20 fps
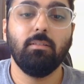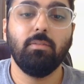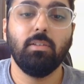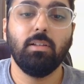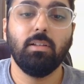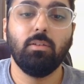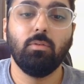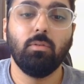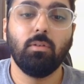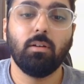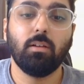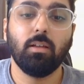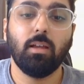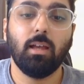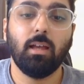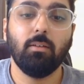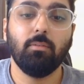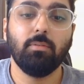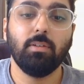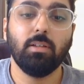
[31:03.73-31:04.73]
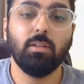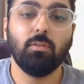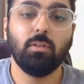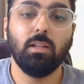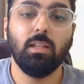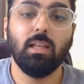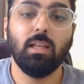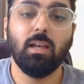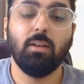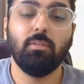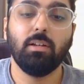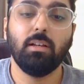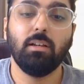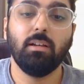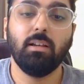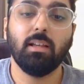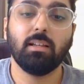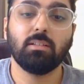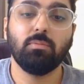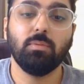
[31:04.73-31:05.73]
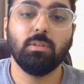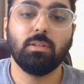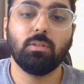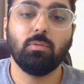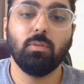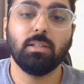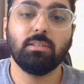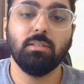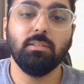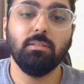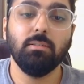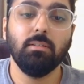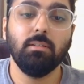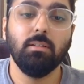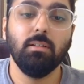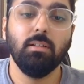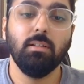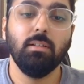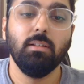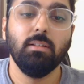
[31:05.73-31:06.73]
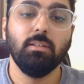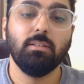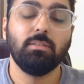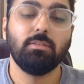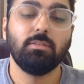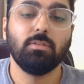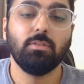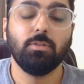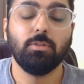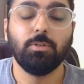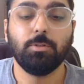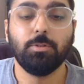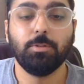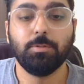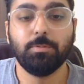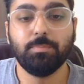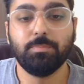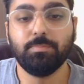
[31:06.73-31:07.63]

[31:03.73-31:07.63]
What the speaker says: we only have it indexed with question. So